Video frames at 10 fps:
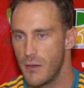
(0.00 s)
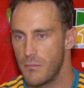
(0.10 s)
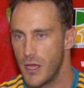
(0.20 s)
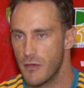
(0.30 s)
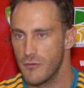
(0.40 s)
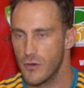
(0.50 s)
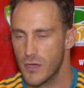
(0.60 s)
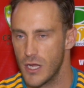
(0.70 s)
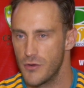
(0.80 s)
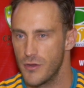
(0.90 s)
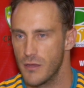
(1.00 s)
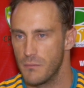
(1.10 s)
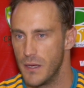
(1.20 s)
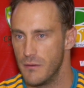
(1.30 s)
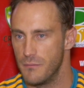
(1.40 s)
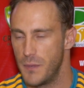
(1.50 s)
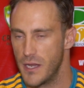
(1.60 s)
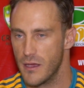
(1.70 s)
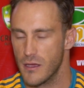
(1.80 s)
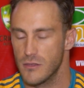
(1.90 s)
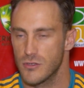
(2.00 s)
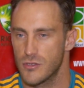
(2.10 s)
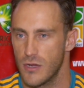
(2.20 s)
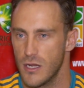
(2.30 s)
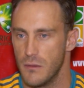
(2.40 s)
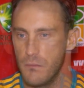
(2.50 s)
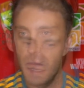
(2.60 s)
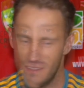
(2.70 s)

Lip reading: playing for your country, batting against Australia.